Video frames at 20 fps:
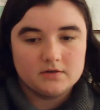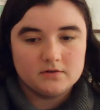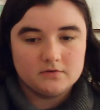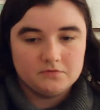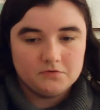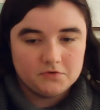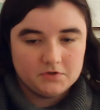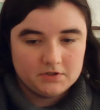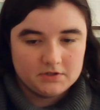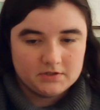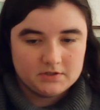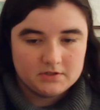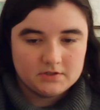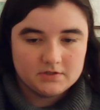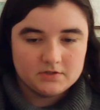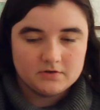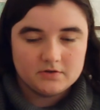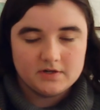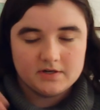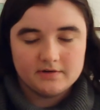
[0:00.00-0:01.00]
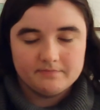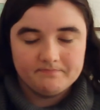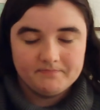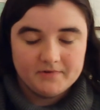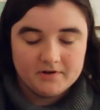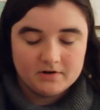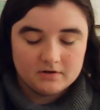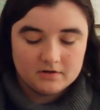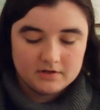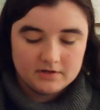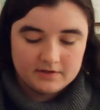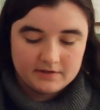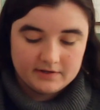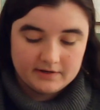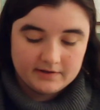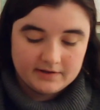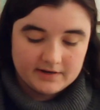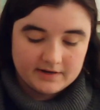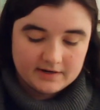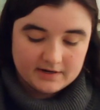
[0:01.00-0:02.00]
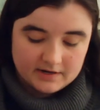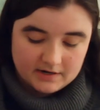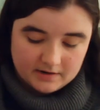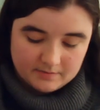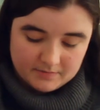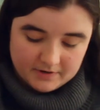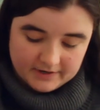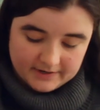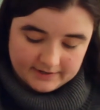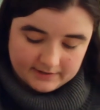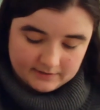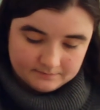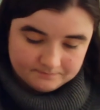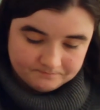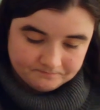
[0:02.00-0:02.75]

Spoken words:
divorced so that Uncle and Ling Ling can get married.